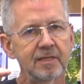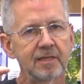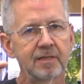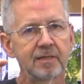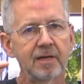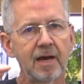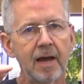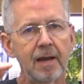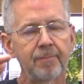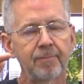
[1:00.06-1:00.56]
the
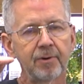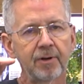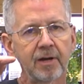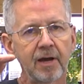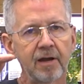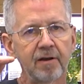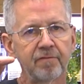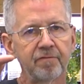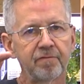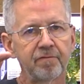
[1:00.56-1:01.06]
diaper
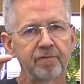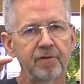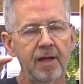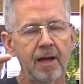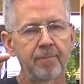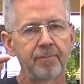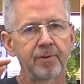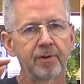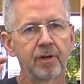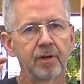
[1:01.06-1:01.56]
kind of
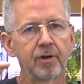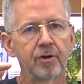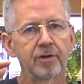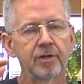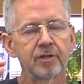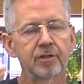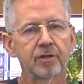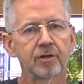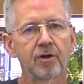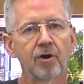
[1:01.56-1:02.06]
flapping
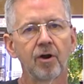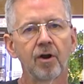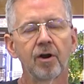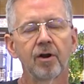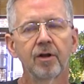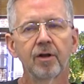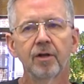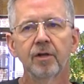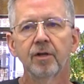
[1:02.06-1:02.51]
underneath the car.